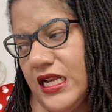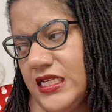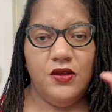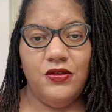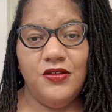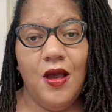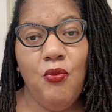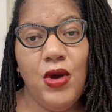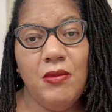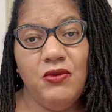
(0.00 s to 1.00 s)
So
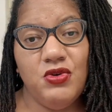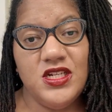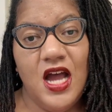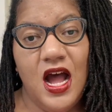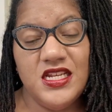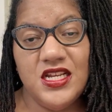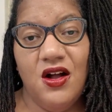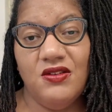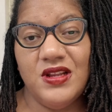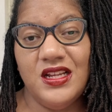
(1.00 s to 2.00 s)
some women were taught to
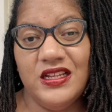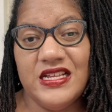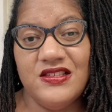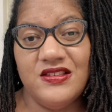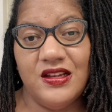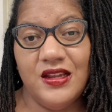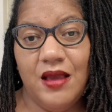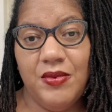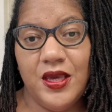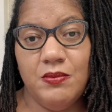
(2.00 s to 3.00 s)
only cleanse the
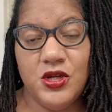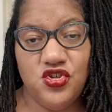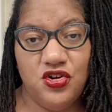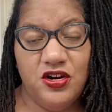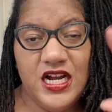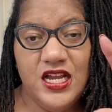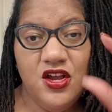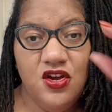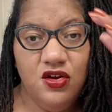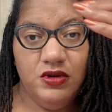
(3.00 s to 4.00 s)
labia
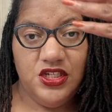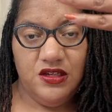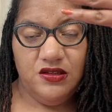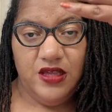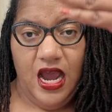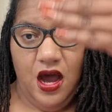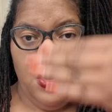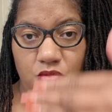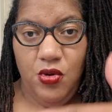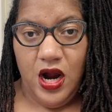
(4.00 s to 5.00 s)
majora, which is the
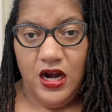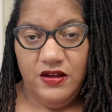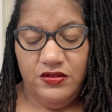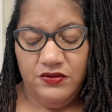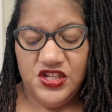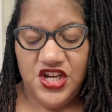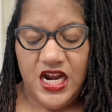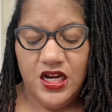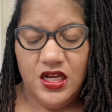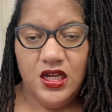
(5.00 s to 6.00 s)
outer part of the
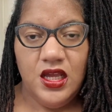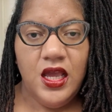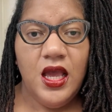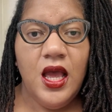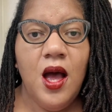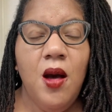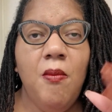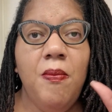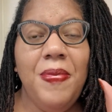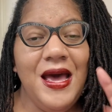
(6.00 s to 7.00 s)
vagina,
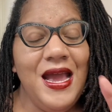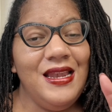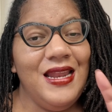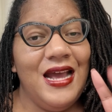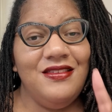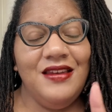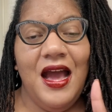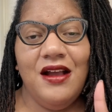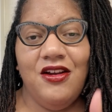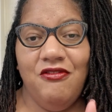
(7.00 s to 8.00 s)
but that's
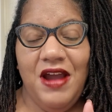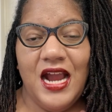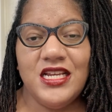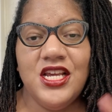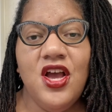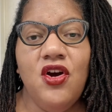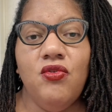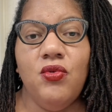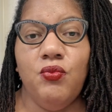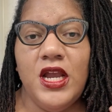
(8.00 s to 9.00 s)
not correct.
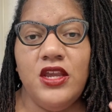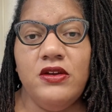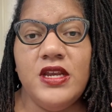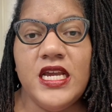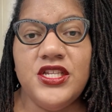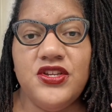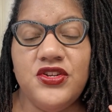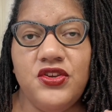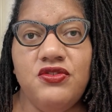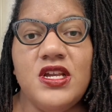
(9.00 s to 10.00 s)
What you need to
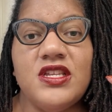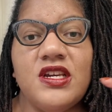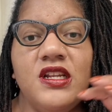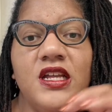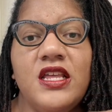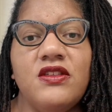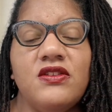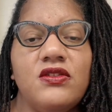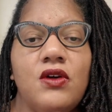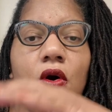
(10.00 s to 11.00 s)
do, you need to
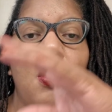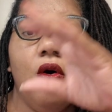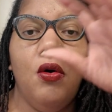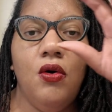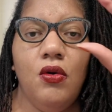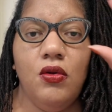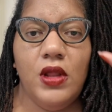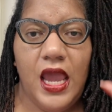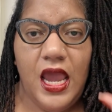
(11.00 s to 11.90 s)
cleanse the whole